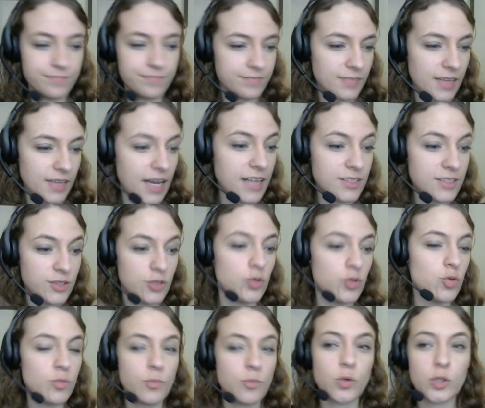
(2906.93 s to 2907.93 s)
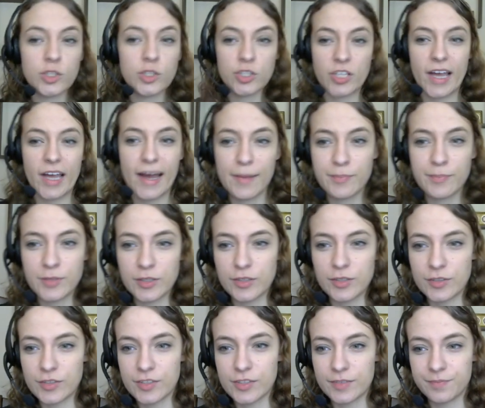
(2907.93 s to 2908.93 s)
Got 2 more
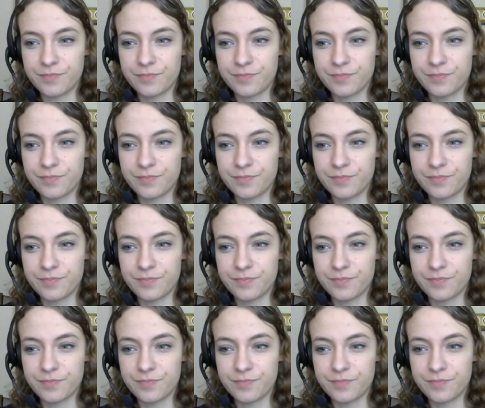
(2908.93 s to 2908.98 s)
chapters.